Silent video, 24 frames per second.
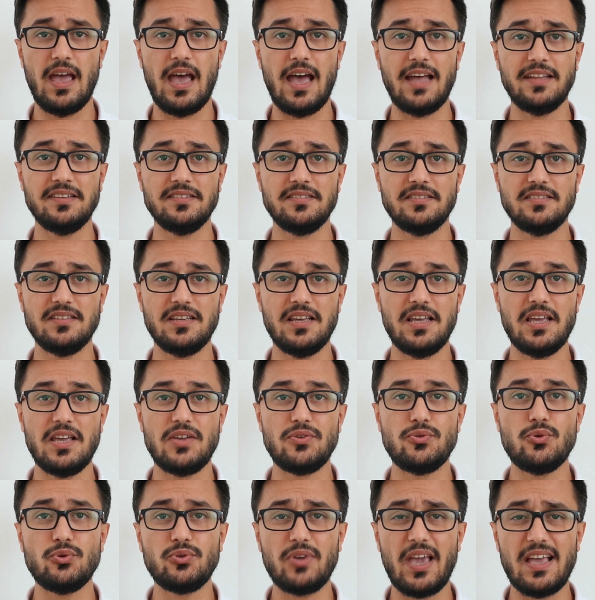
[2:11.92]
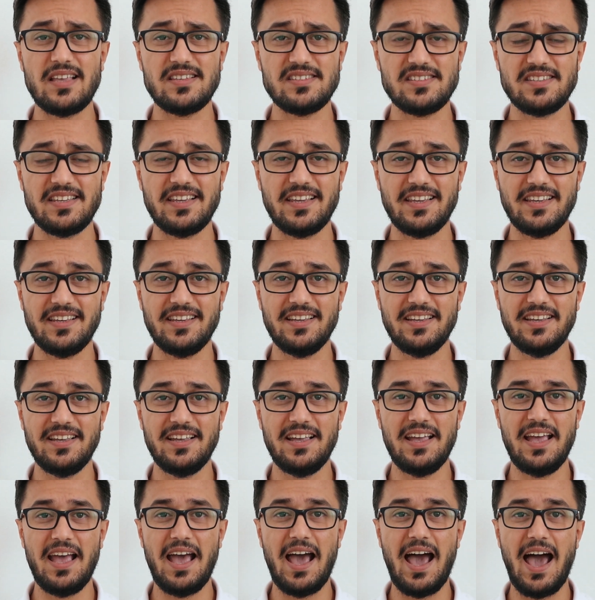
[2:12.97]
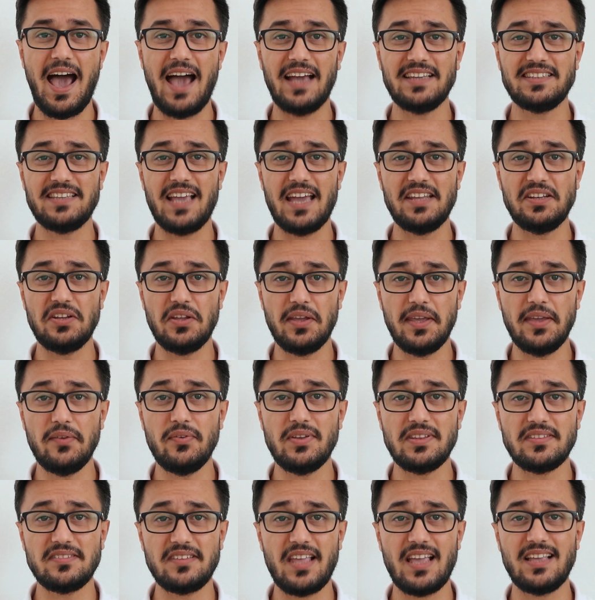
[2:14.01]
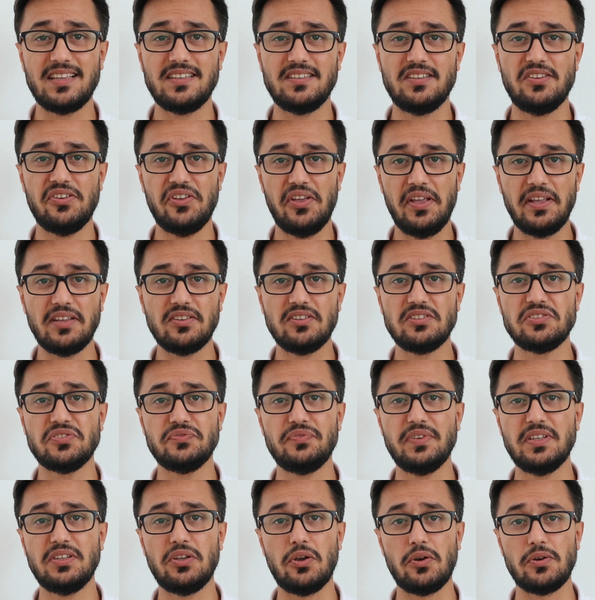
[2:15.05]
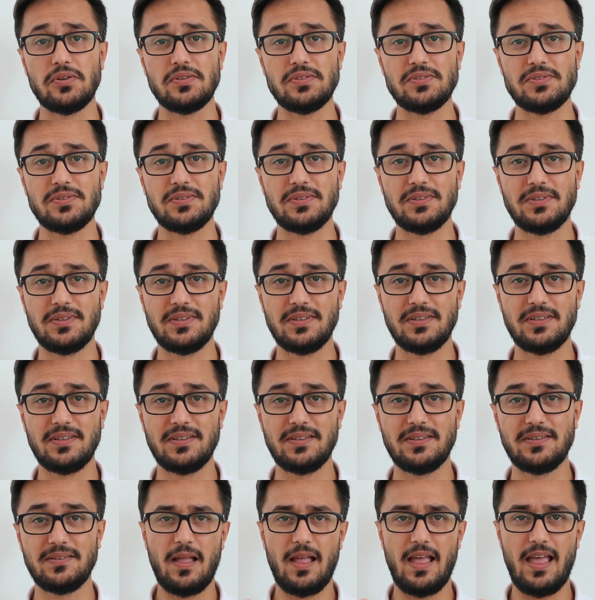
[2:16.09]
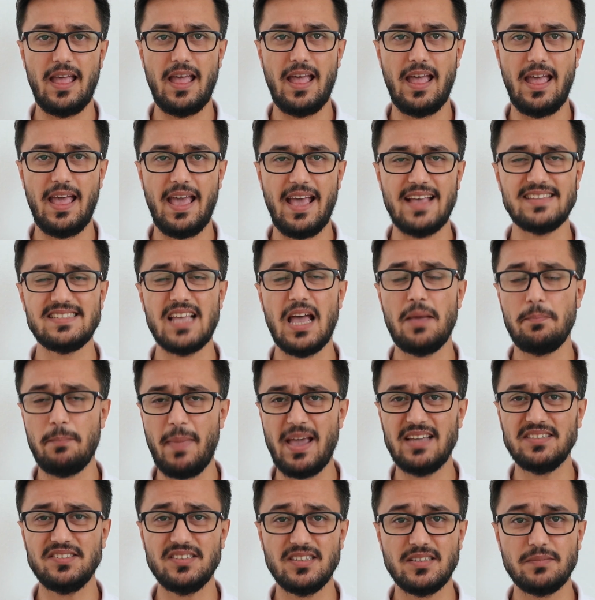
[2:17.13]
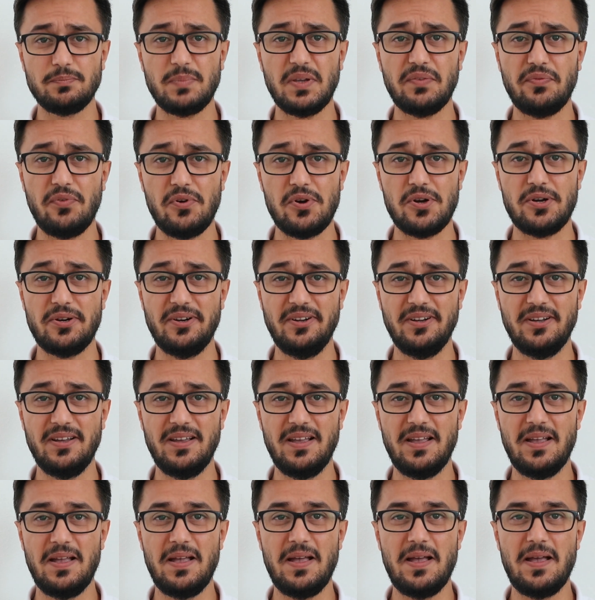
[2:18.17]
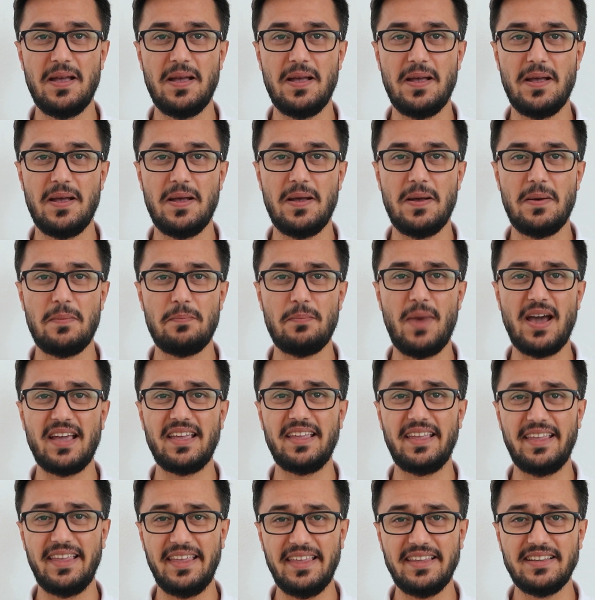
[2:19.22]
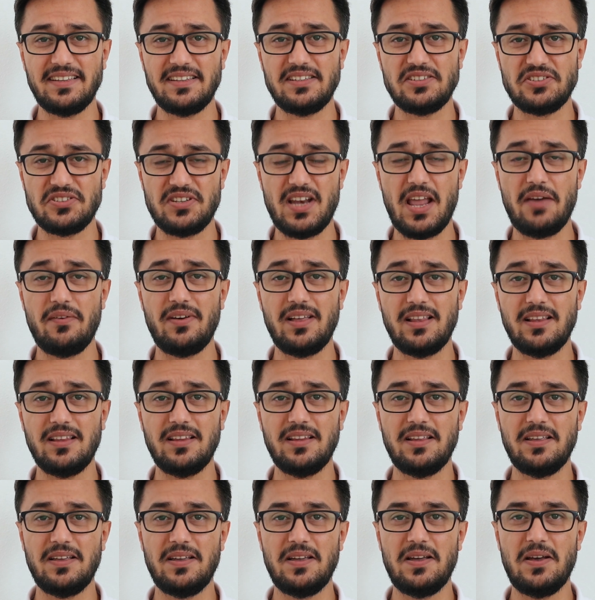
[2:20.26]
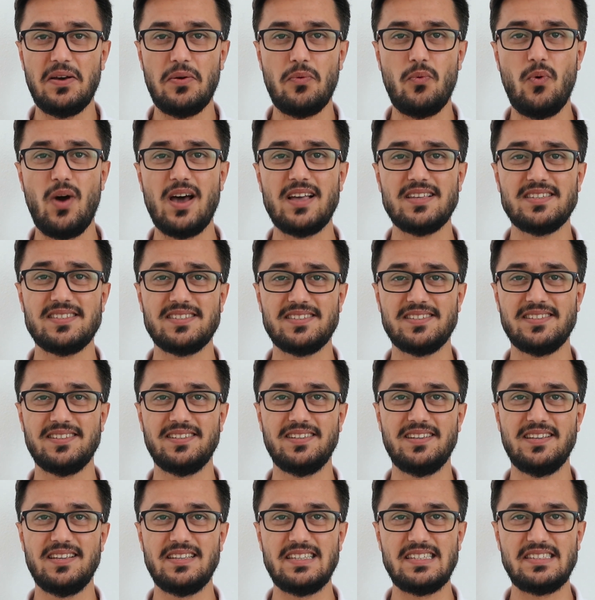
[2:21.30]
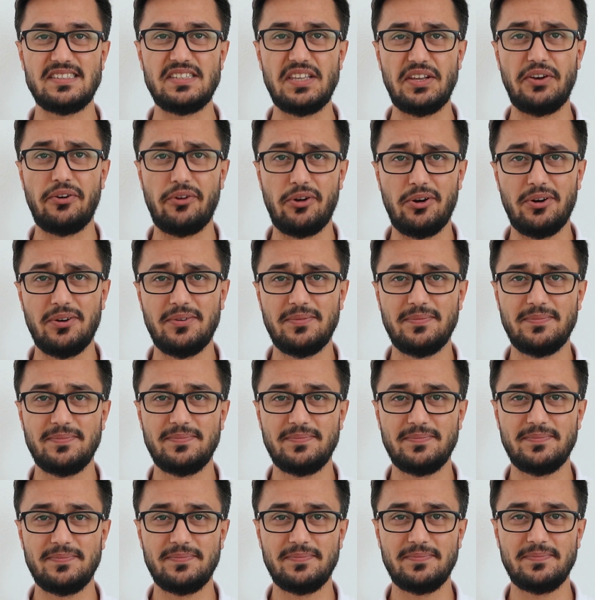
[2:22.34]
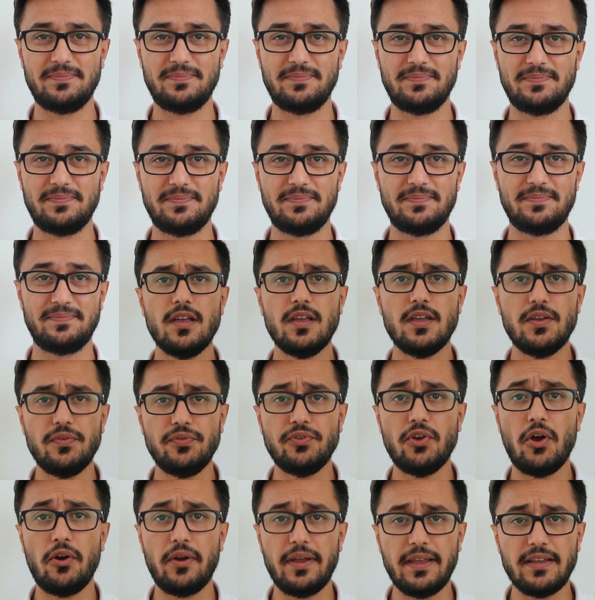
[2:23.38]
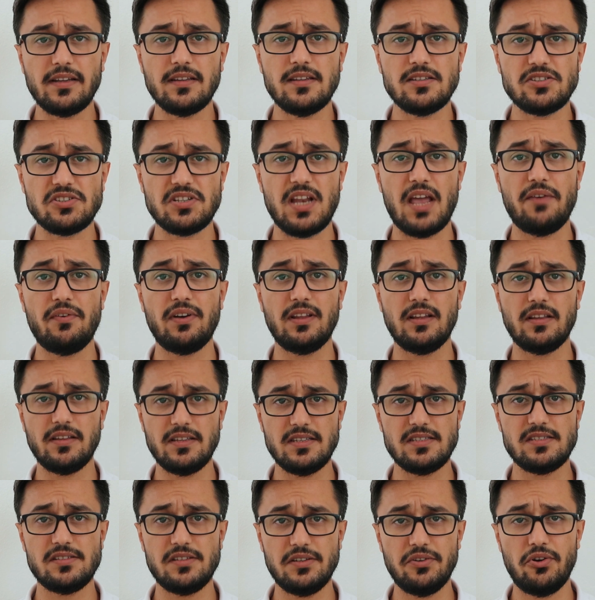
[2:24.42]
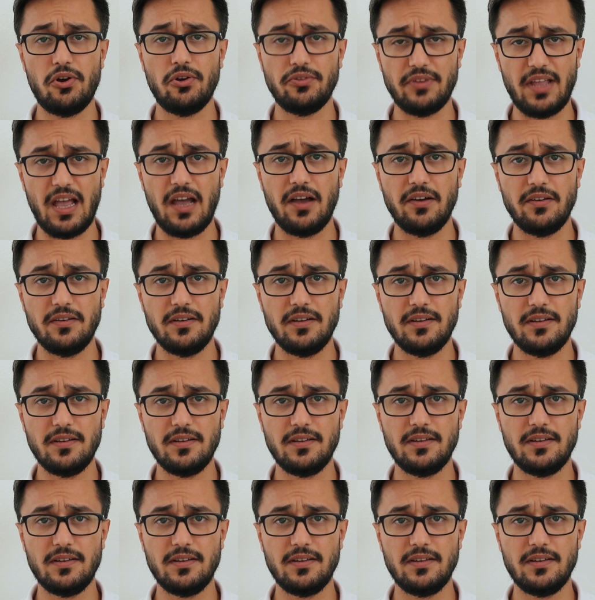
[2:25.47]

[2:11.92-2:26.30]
And you can see I can even take English videos. As I mentioned before, my English level was 0. If your English level is 0 now,